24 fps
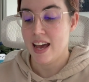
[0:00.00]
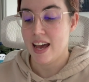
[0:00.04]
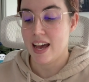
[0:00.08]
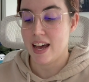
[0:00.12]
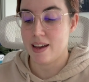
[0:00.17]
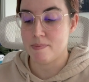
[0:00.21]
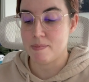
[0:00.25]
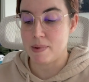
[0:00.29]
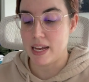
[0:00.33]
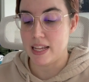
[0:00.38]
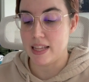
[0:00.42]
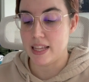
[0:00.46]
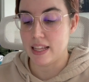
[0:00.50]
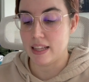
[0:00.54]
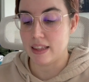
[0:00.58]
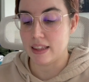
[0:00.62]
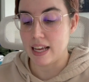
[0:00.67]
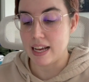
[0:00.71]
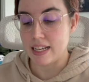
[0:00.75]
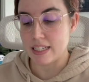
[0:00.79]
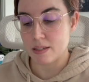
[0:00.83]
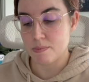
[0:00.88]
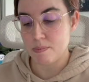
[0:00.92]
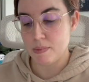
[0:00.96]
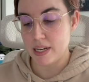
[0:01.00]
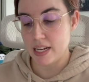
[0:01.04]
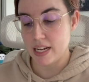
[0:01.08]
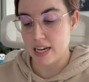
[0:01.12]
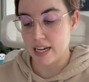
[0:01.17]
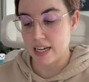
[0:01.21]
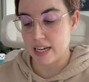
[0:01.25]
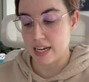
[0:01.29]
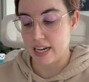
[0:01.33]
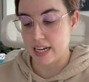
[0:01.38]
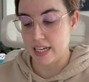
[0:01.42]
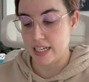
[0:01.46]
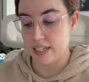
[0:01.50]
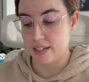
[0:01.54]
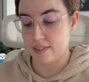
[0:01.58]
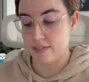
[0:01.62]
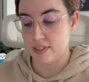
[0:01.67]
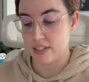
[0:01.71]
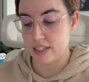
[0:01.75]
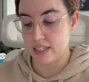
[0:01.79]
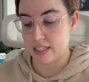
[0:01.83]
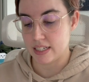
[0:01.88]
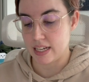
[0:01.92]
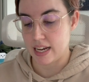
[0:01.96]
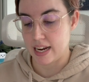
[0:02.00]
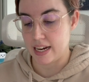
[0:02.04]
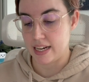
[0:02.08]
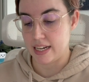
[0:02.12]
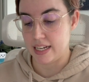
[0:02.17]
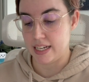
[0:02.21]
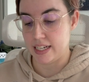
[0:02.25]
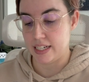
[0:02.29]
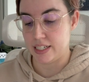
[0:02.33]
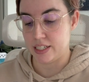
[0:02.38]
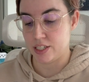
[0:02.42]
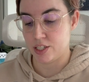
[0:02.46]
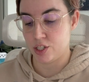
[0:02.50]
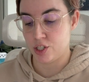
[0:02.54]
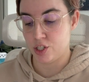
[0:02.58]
And then last minute, I kind of decided